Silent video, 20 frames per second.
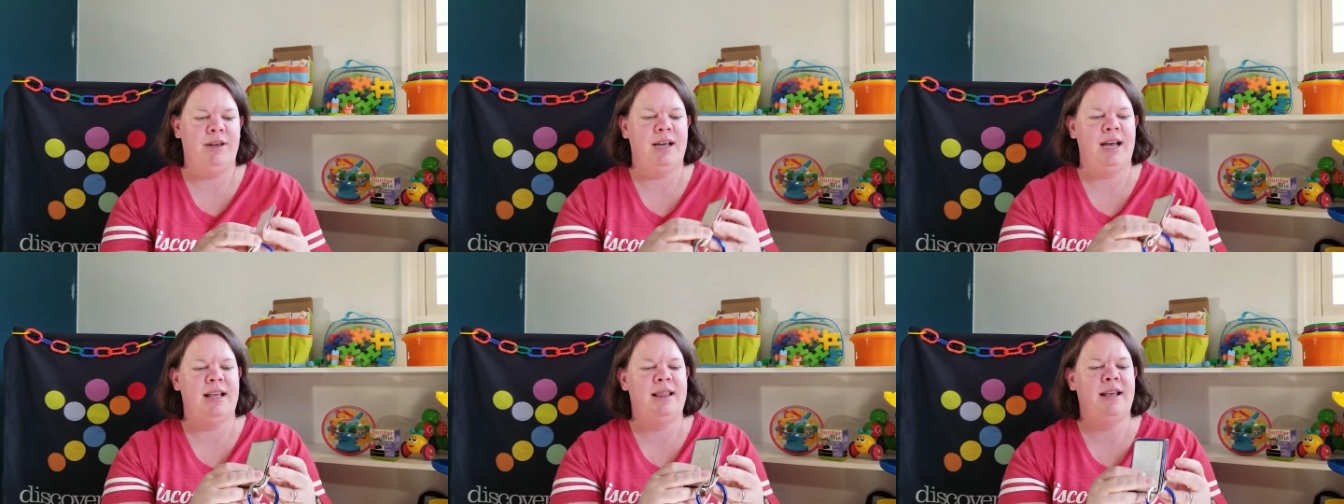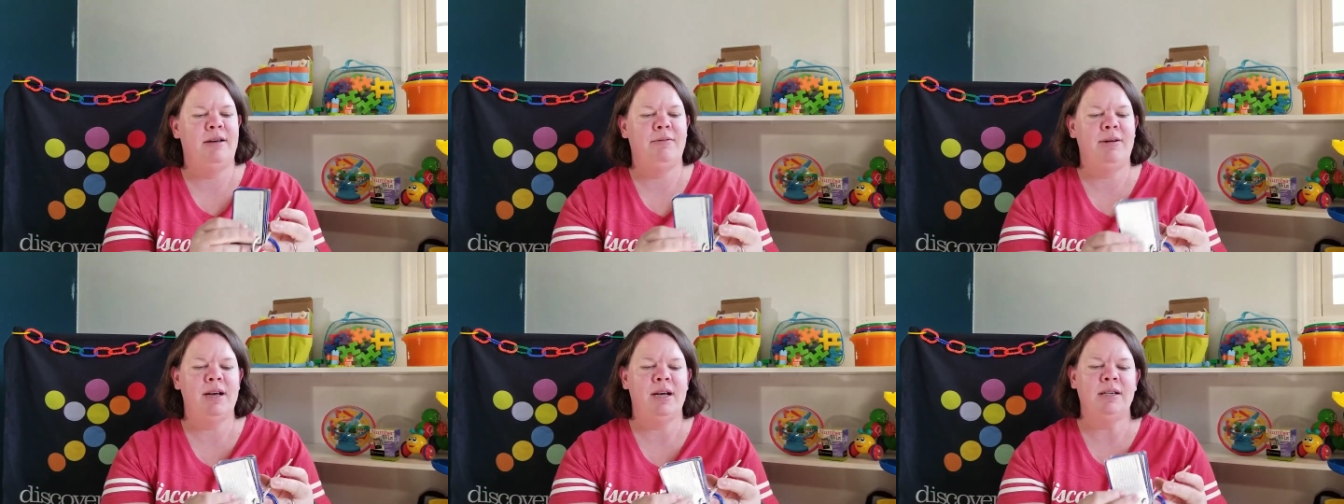And
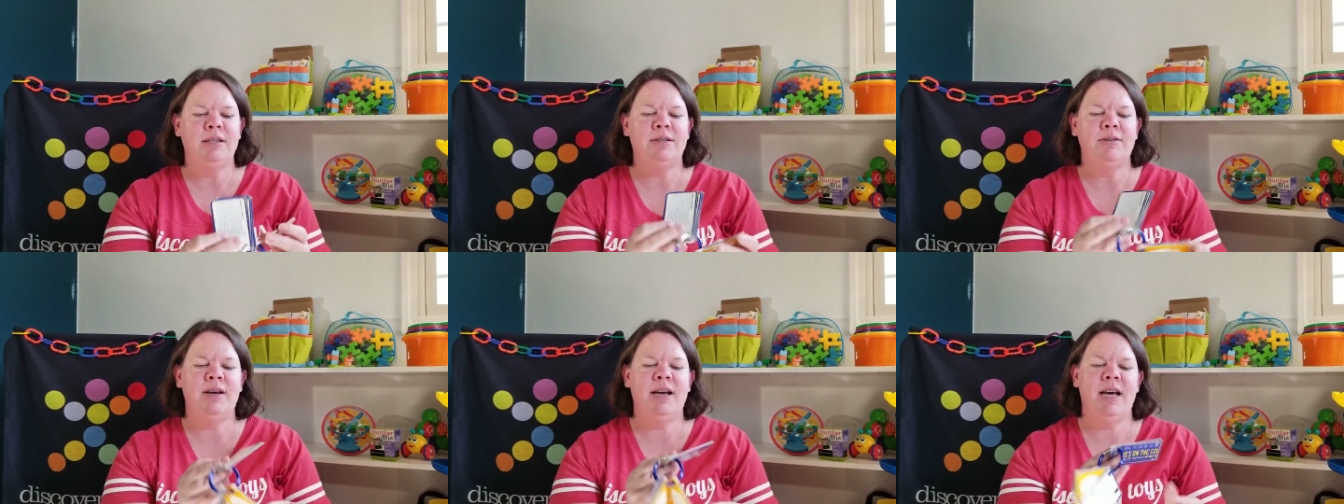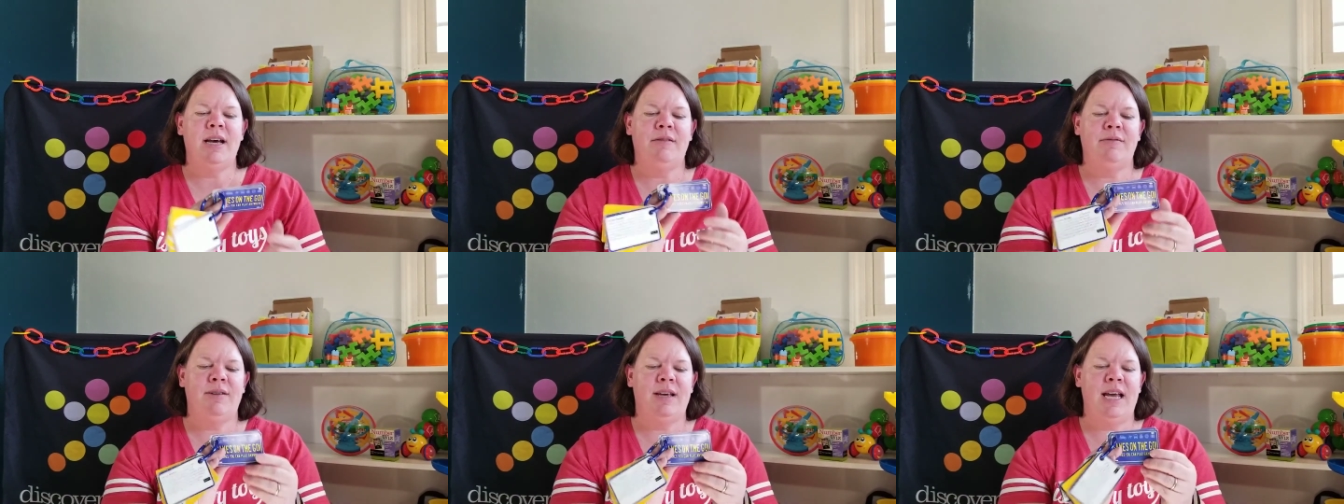then we also
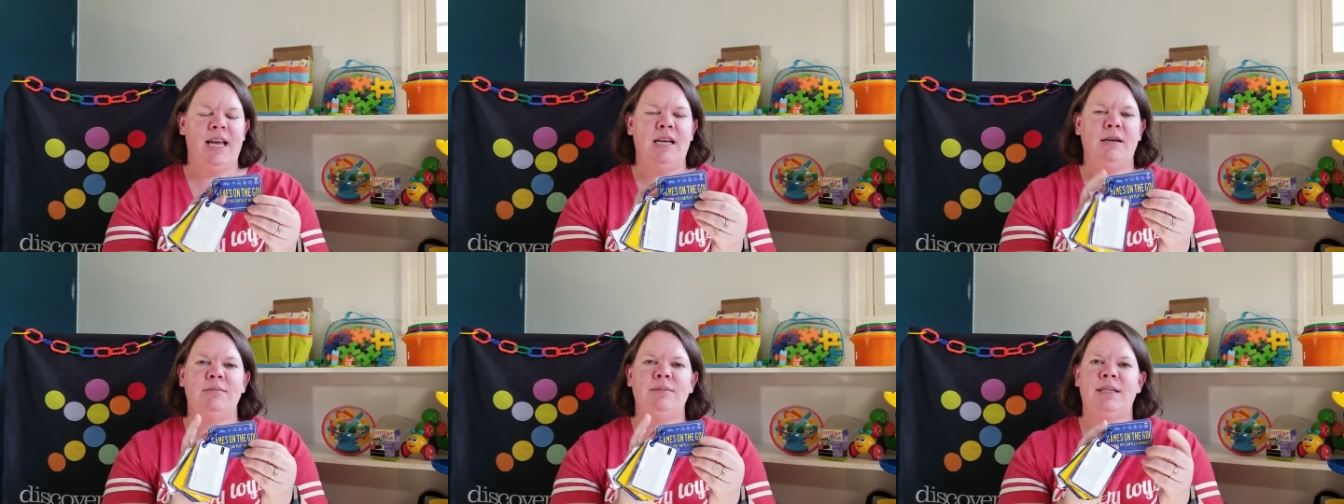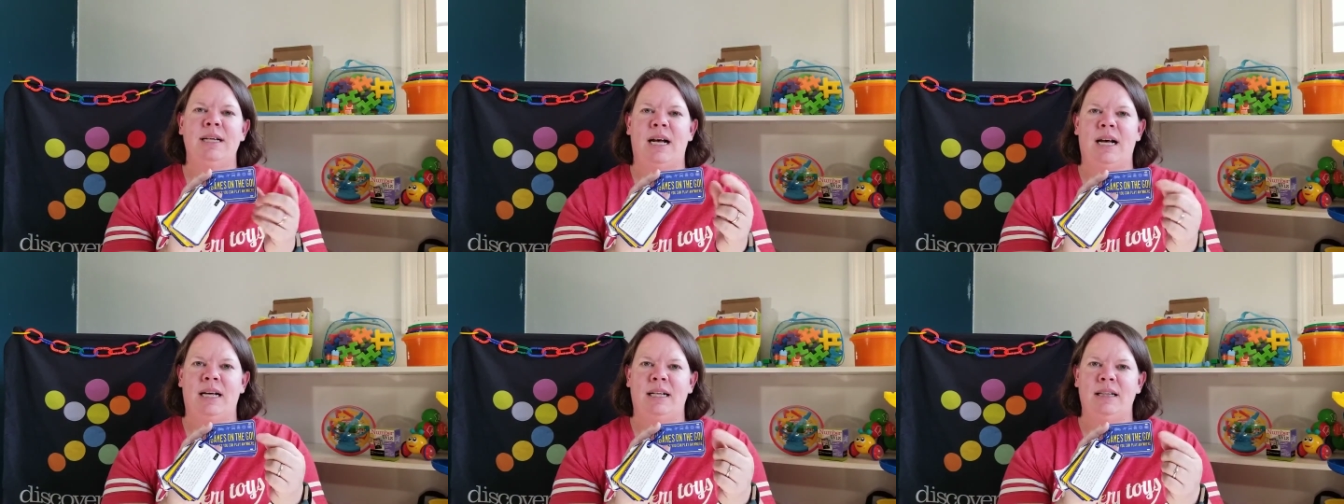have games
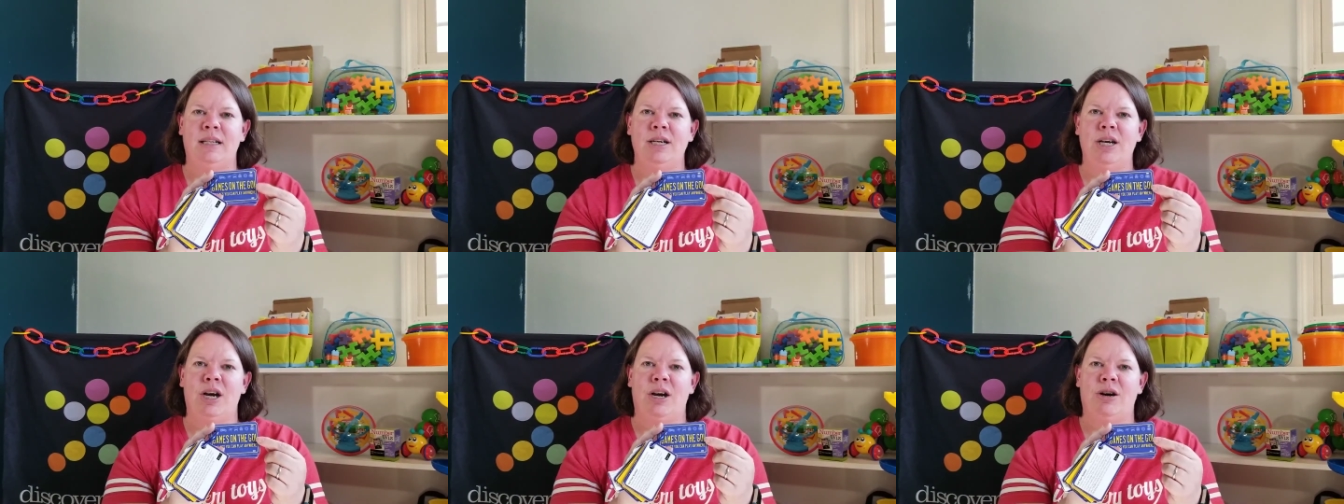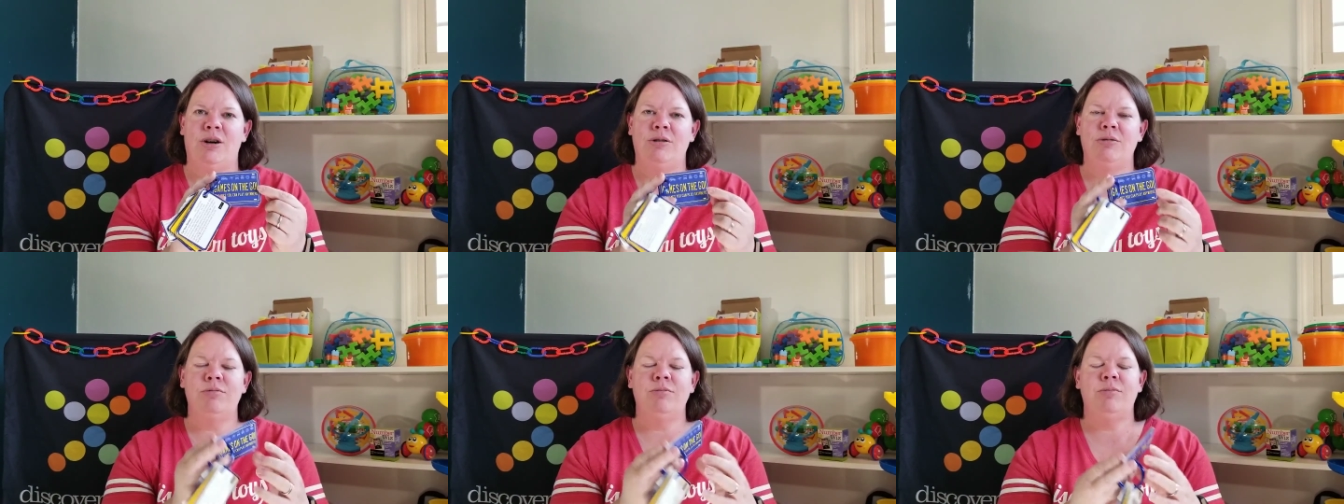on the
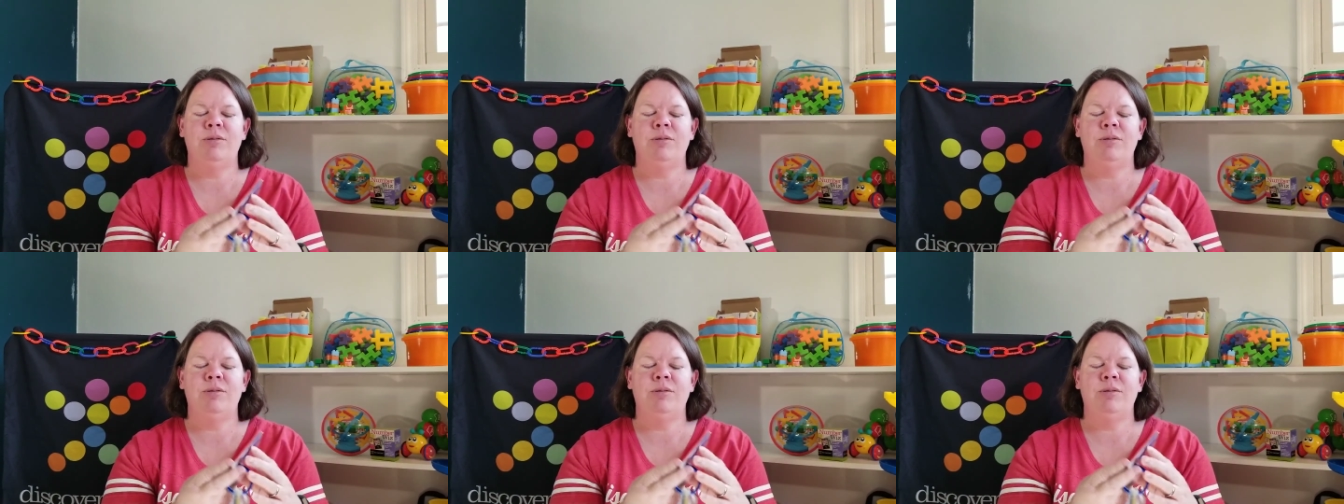go,